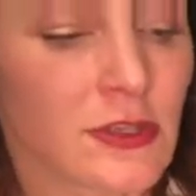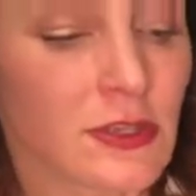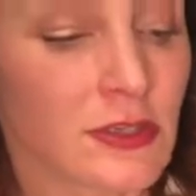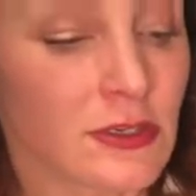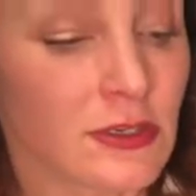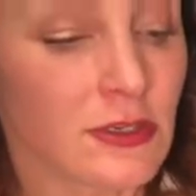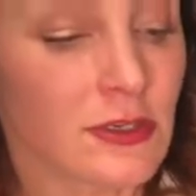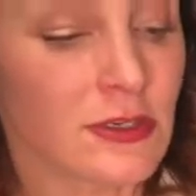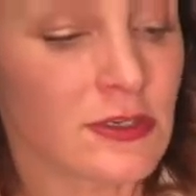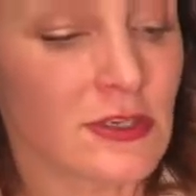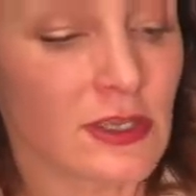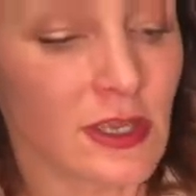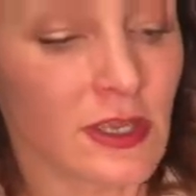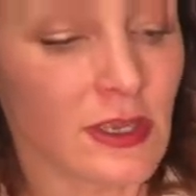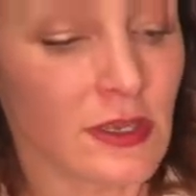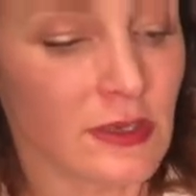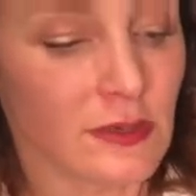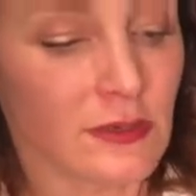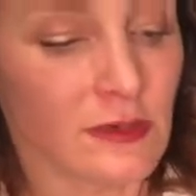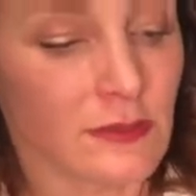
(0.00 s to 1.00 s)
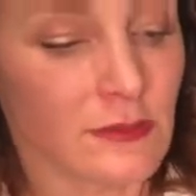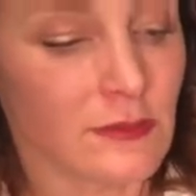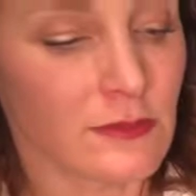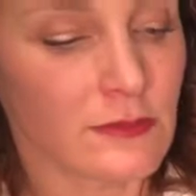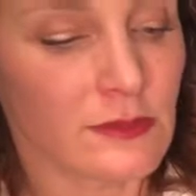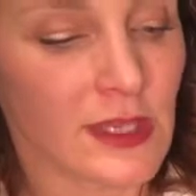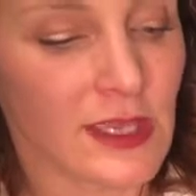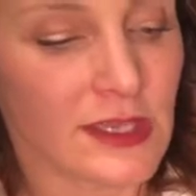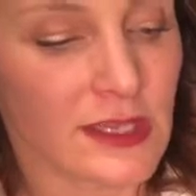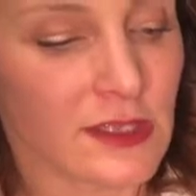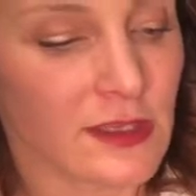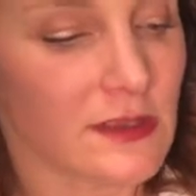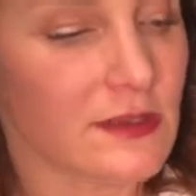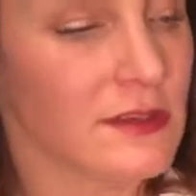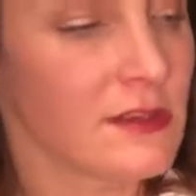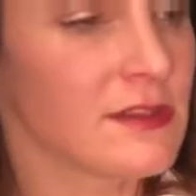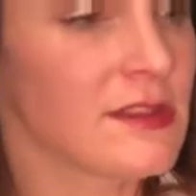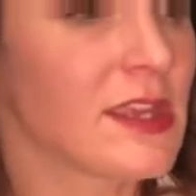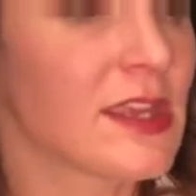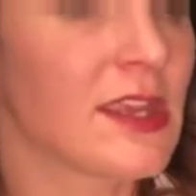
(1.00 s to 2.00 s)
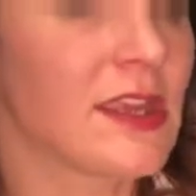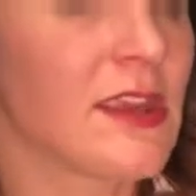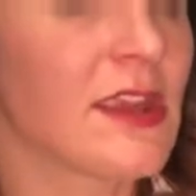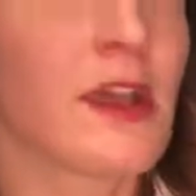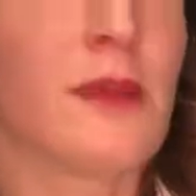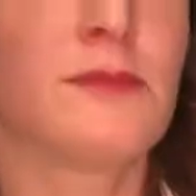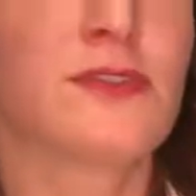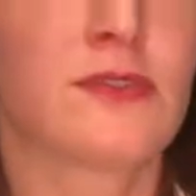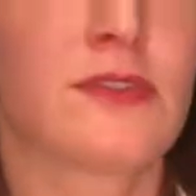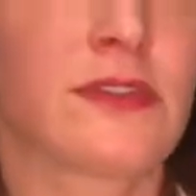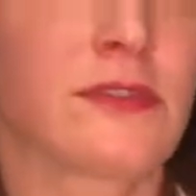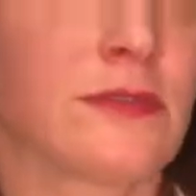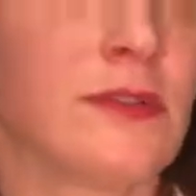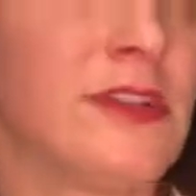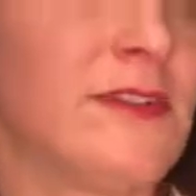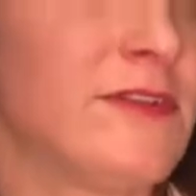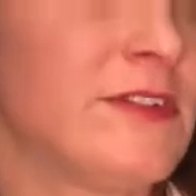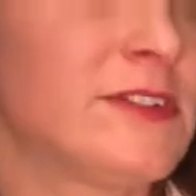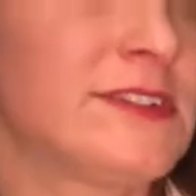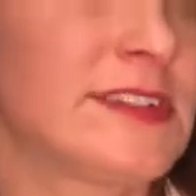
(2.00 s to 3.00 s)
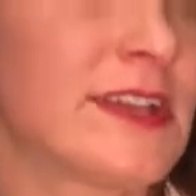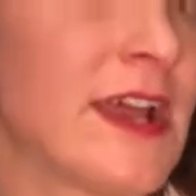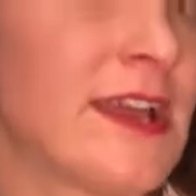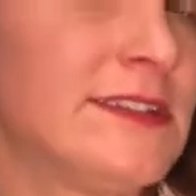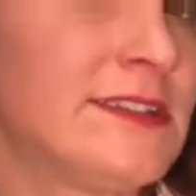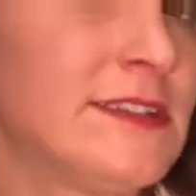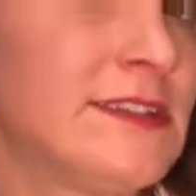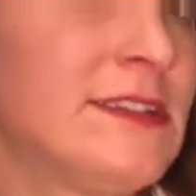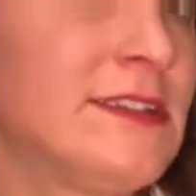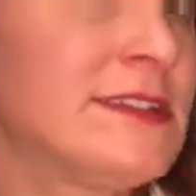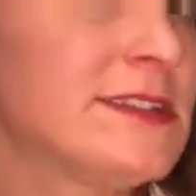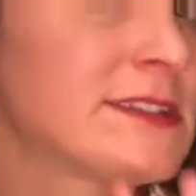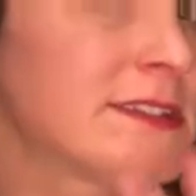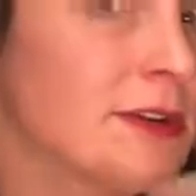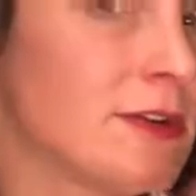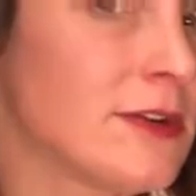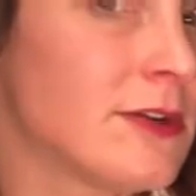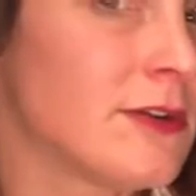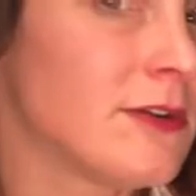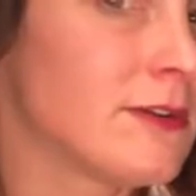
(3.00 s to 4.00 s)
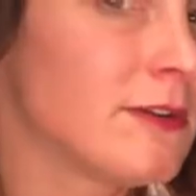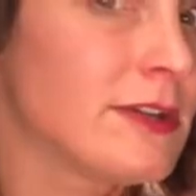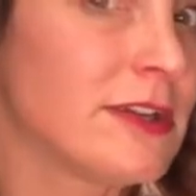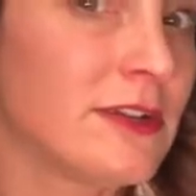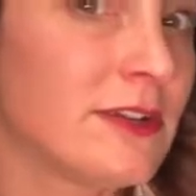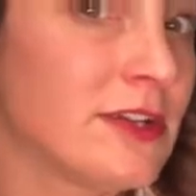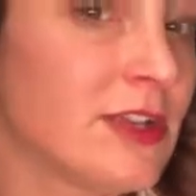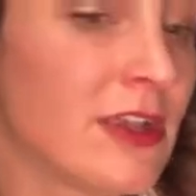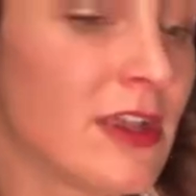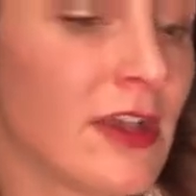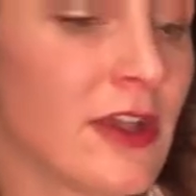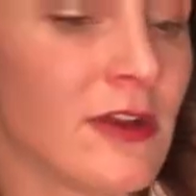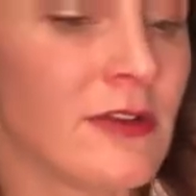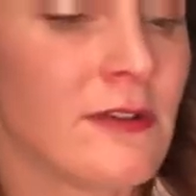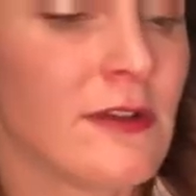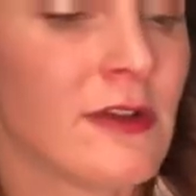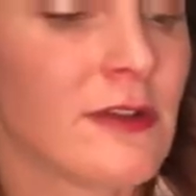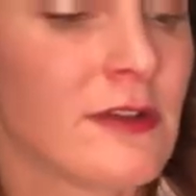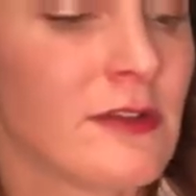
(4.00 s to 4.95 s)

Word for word: could go like the kit comes with three different sizes, so thought. here you go.